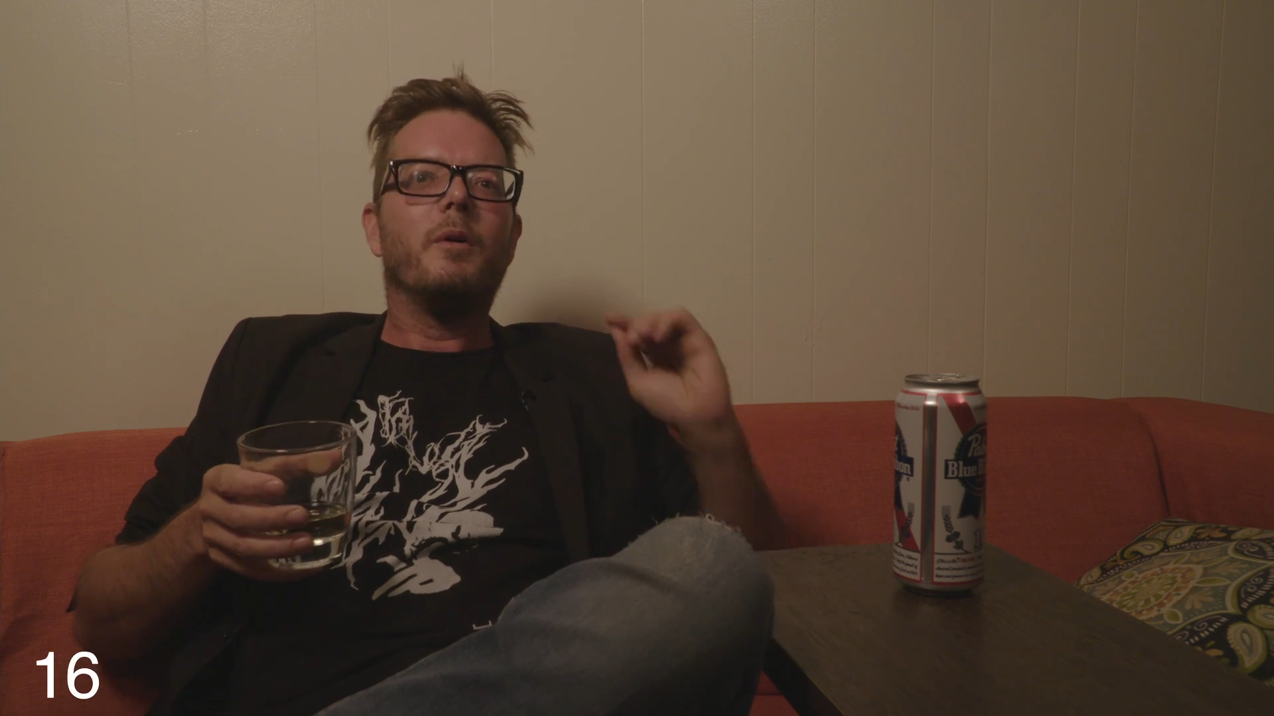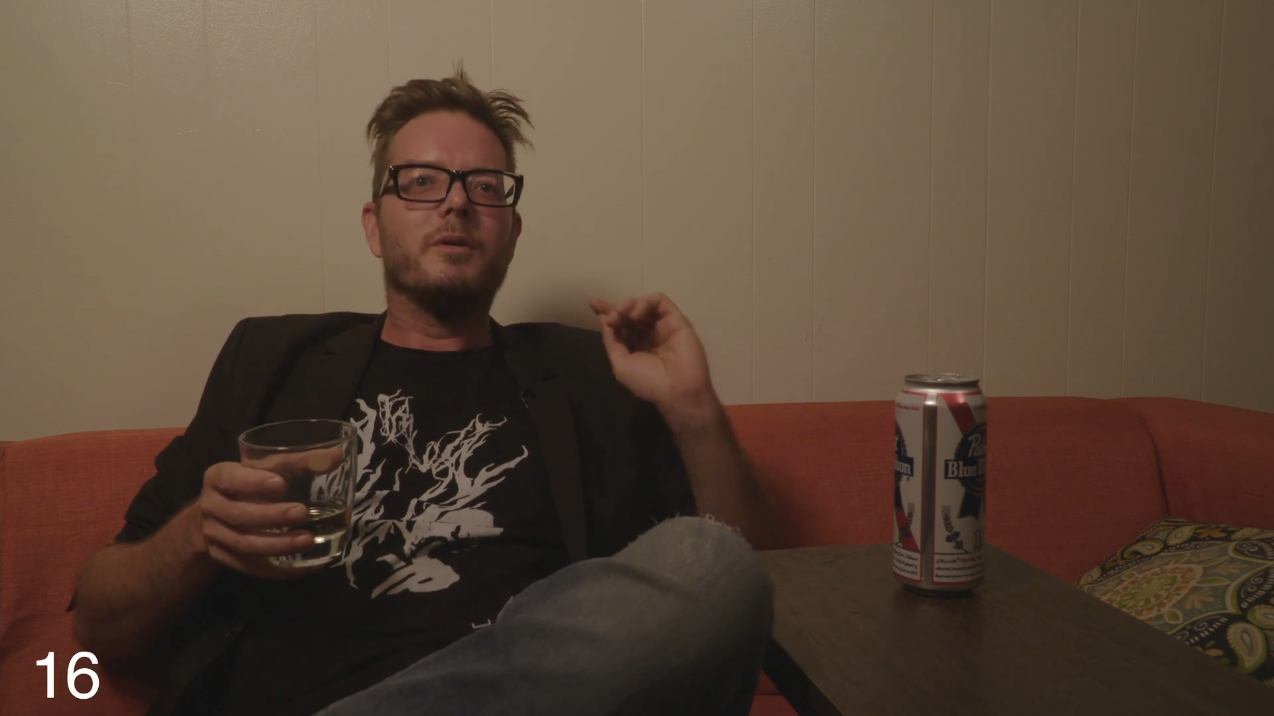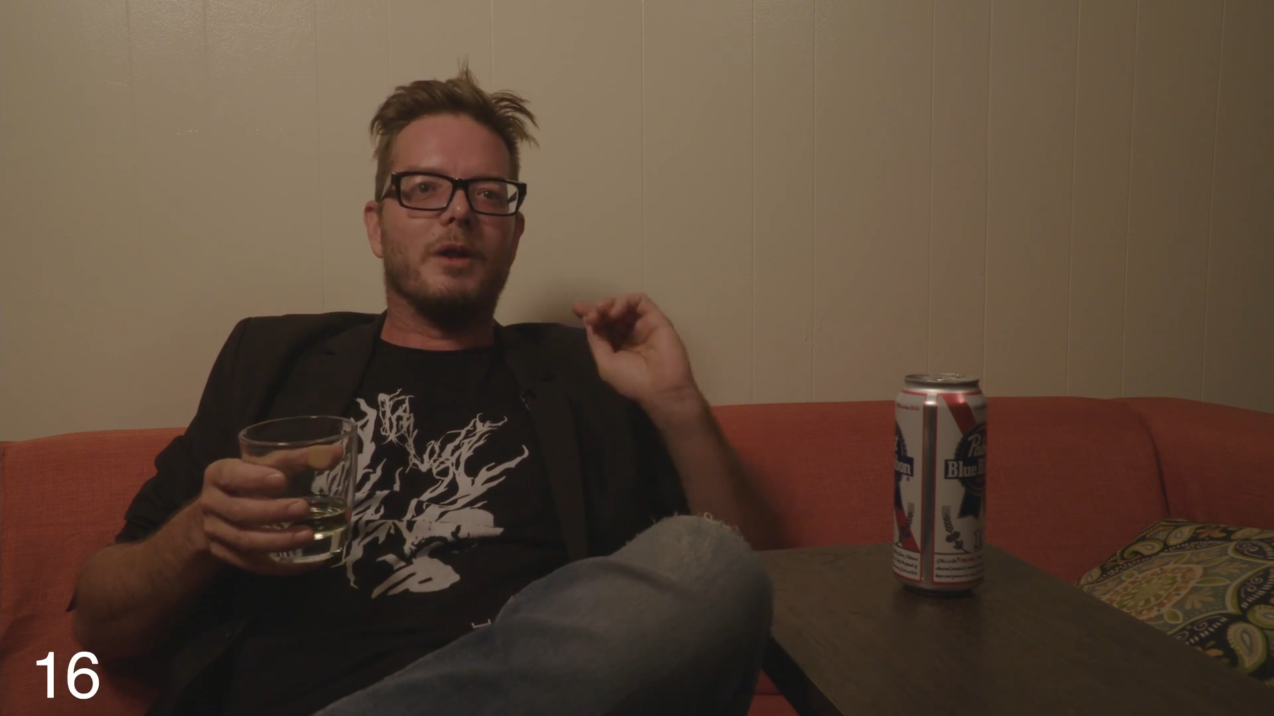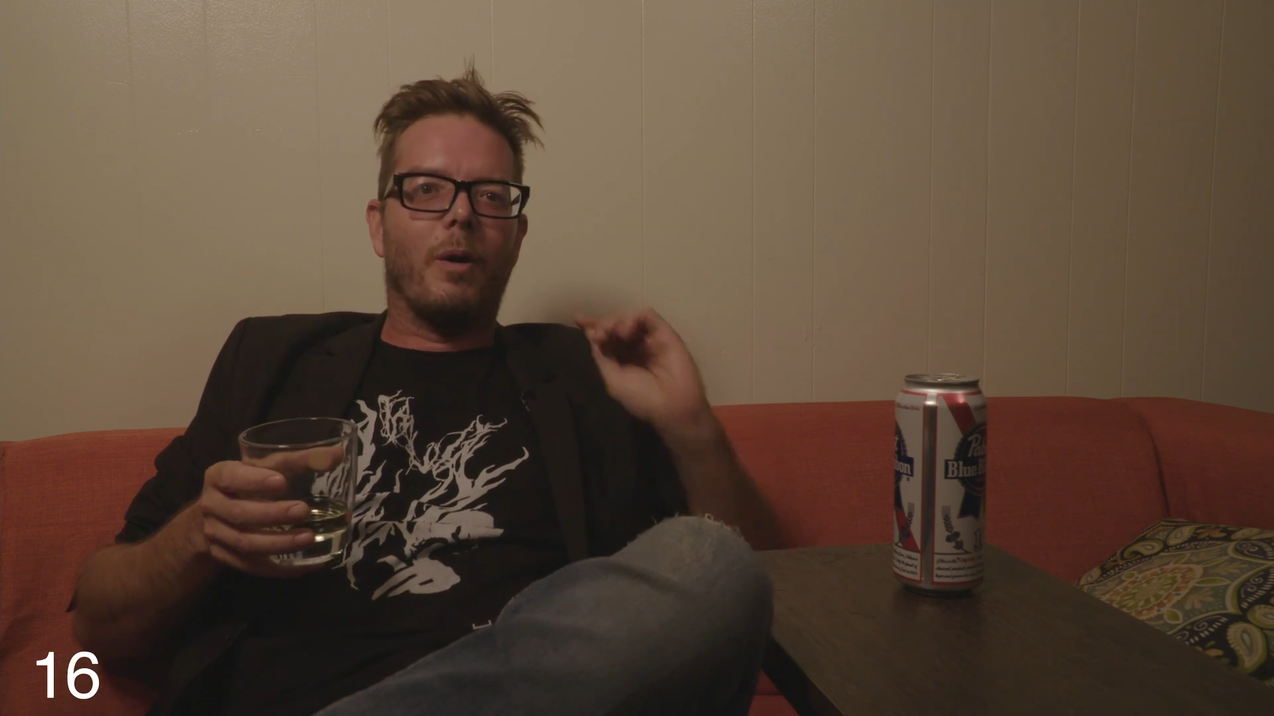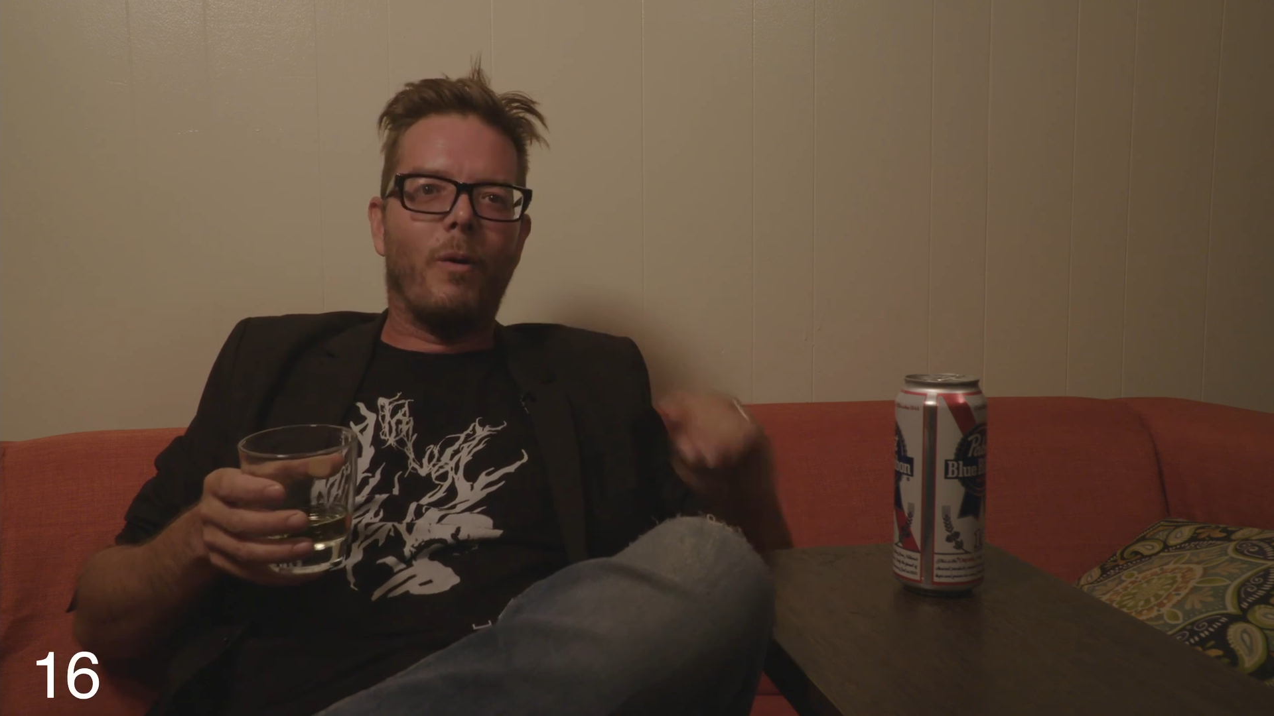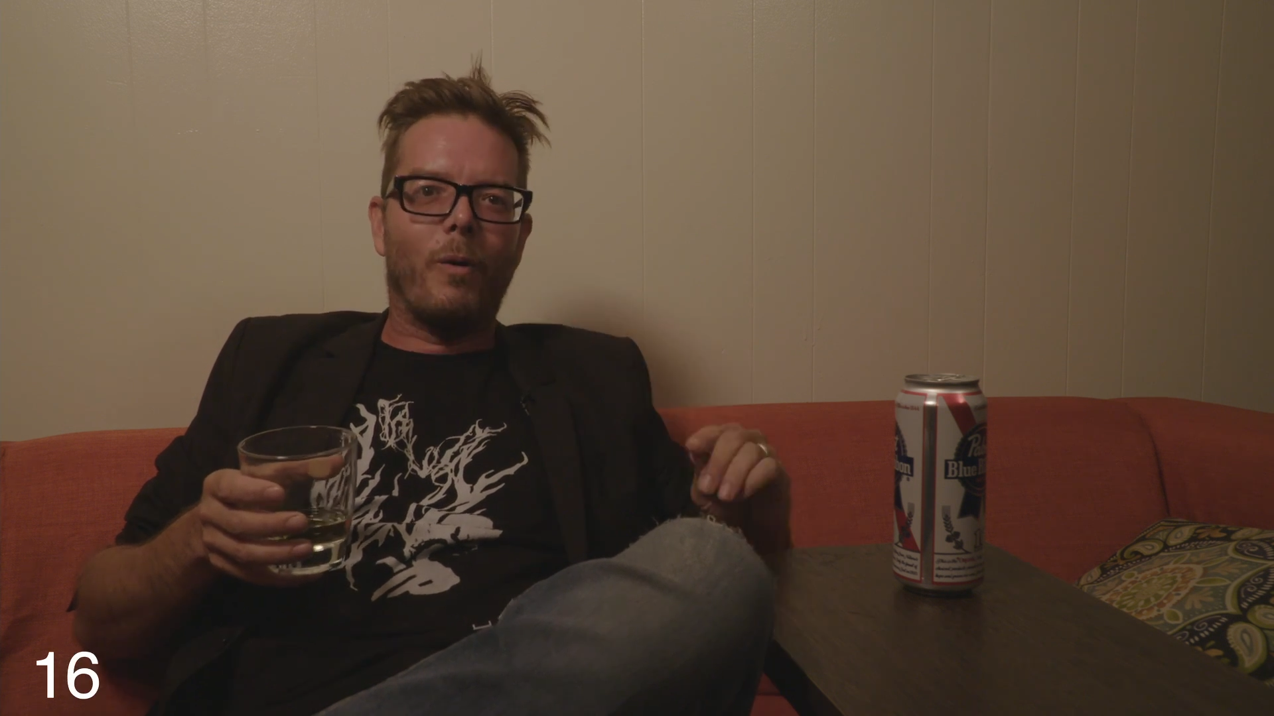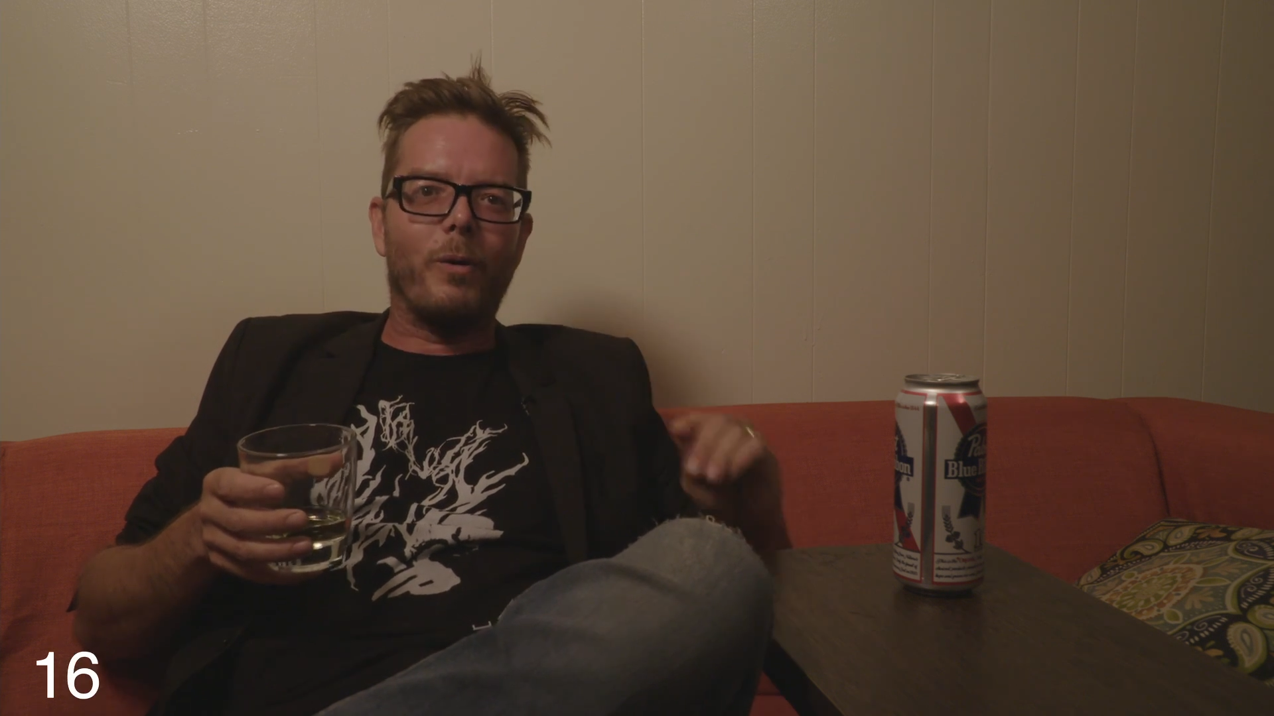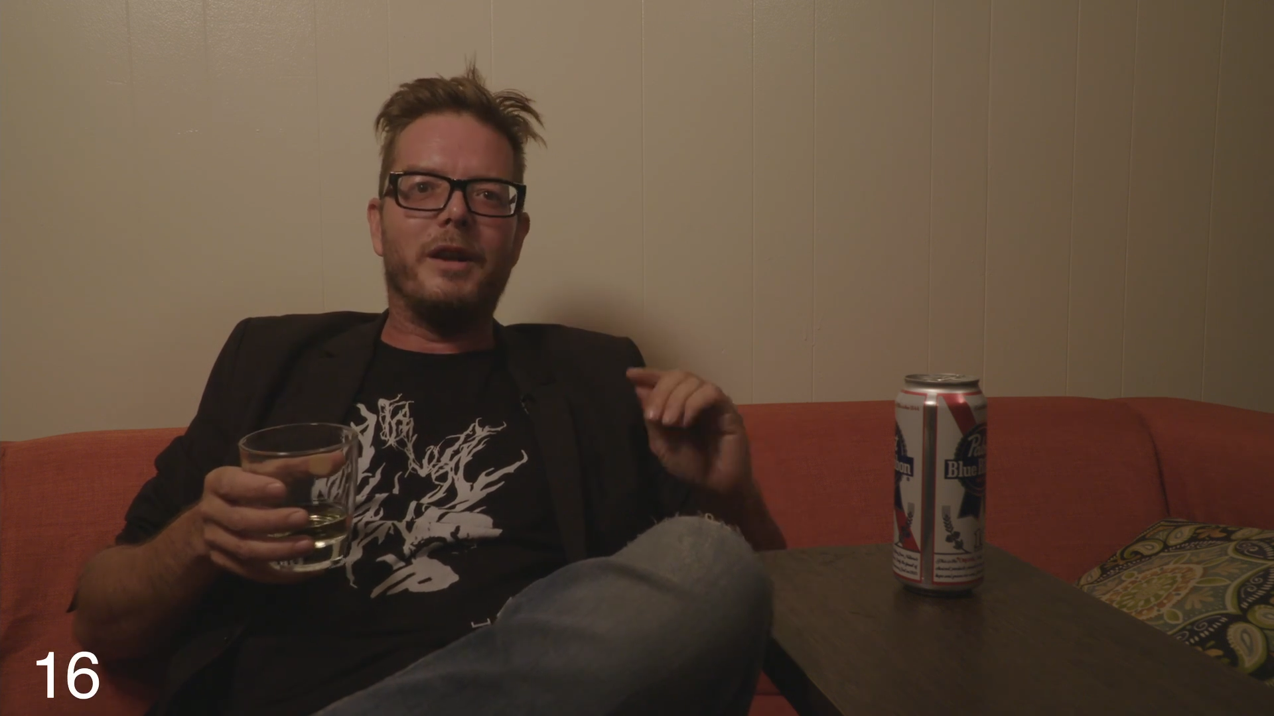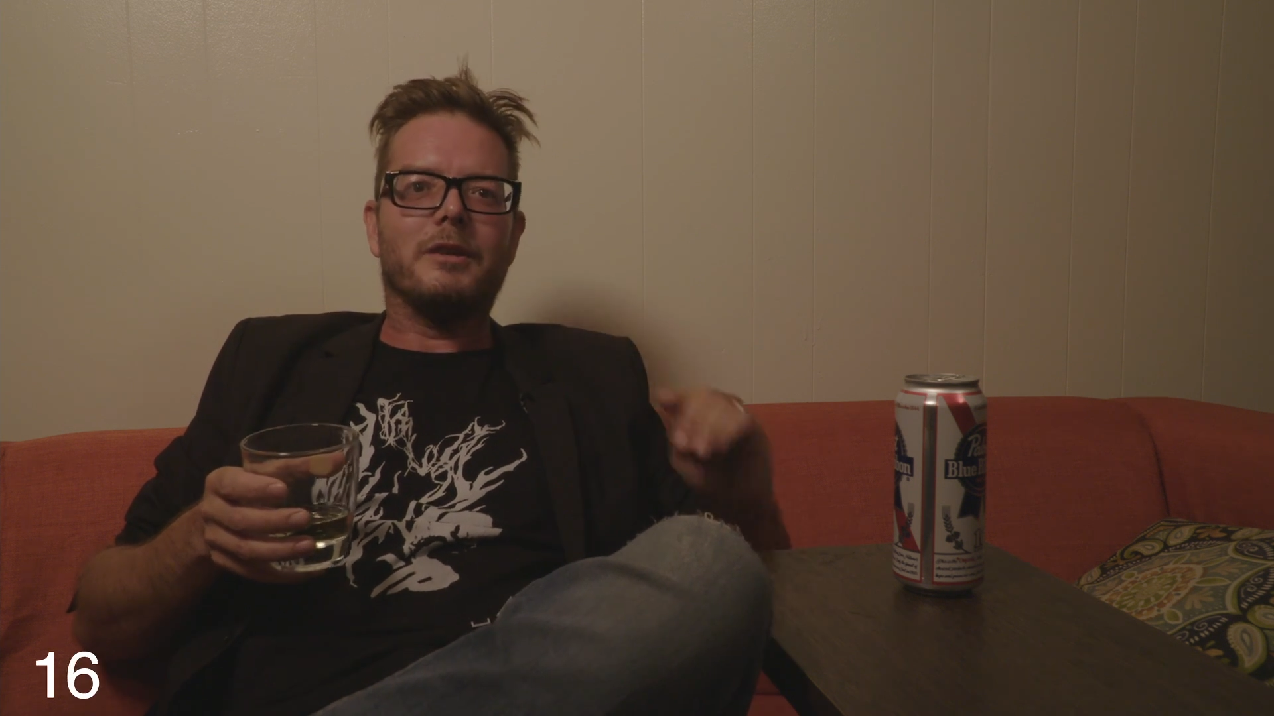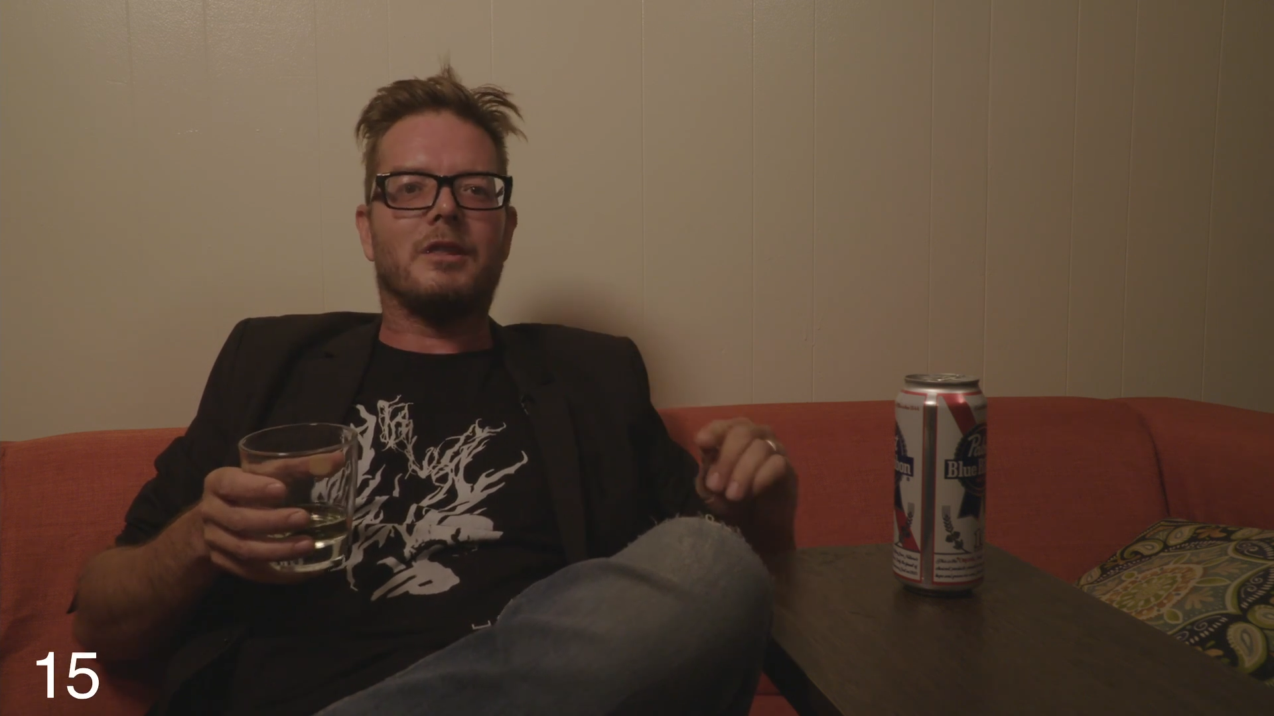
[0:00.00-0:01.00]
was the
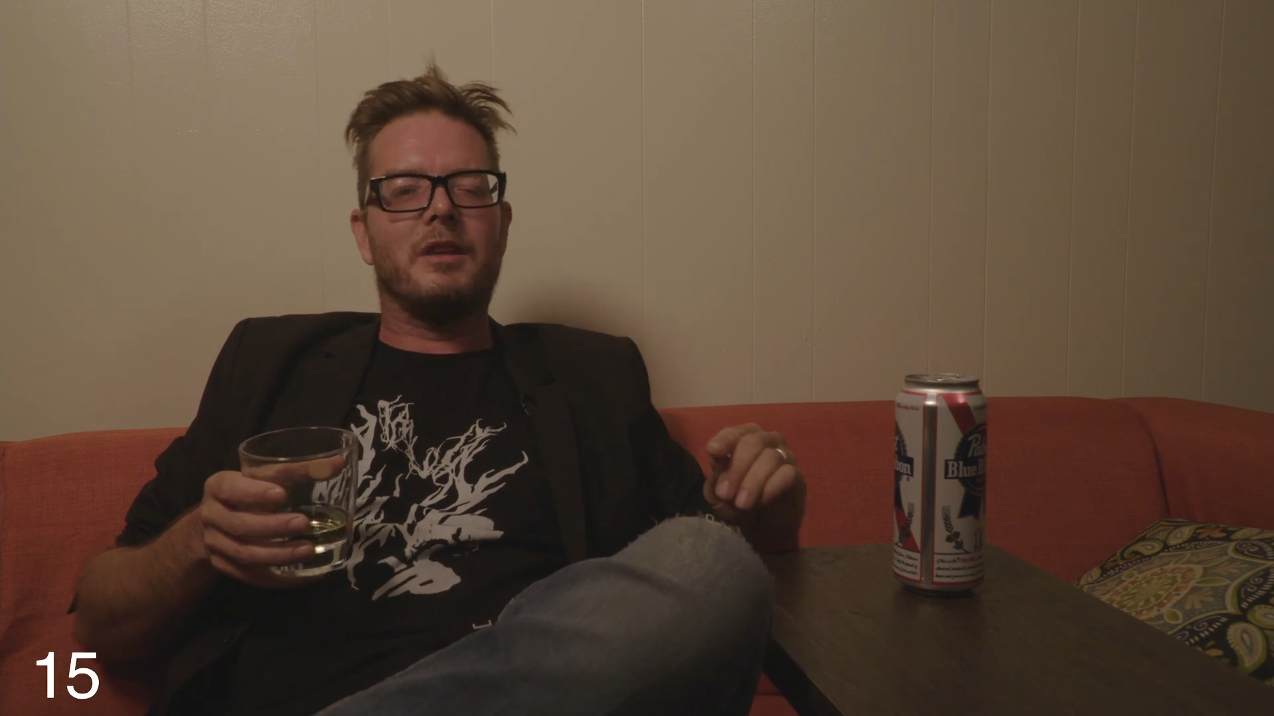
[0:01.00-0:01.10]
horniest